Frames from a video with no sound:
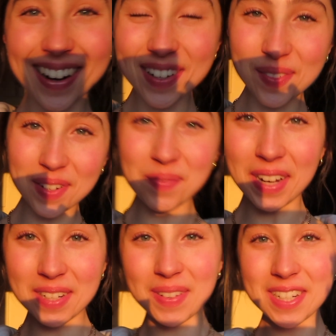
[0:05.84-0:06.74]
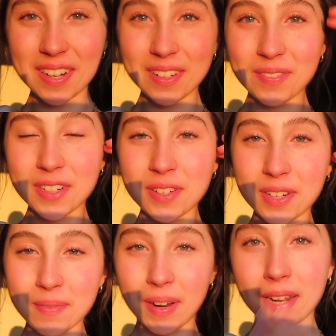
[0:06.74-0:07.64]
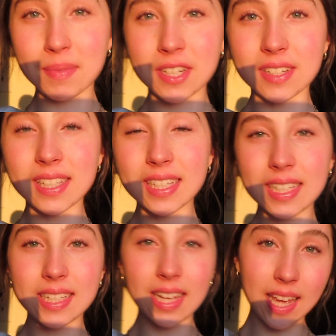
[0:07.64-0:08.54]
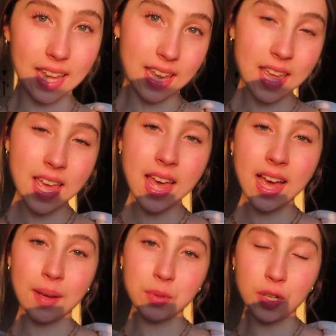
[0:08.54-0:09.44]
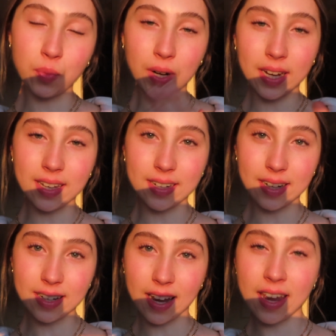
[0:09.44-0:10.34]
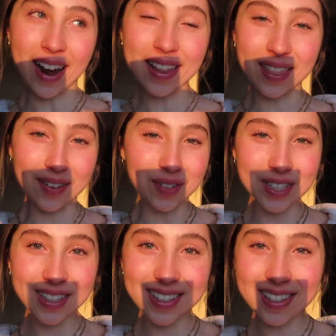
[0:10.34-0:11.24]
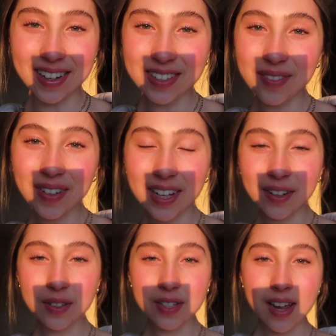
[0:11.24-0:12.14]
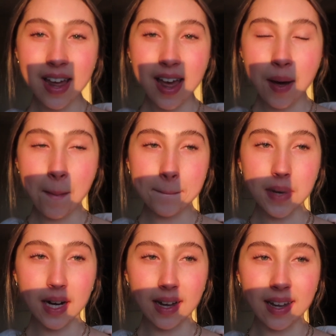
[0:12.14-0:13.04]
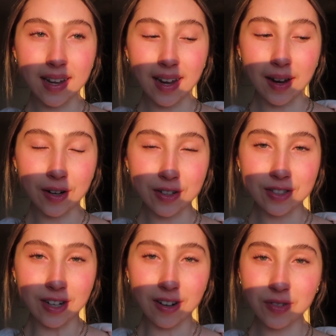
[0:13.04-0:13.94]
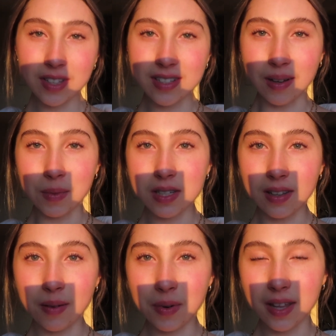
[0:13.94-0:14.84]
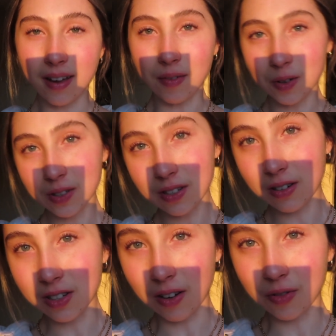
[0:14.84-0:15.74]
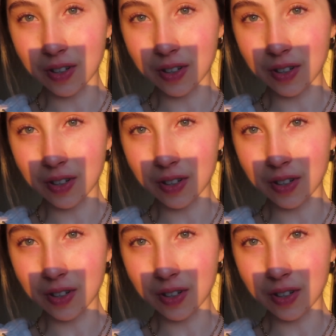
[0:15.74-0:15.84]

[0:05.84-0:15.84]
guys, welcome back to the channel. If you're new here, my name is Chelsea. Today, I'm doing a what I eat in a day. I love watching these kinds of videos, but I'm gonna start off with the same disclaimer that everyone starts off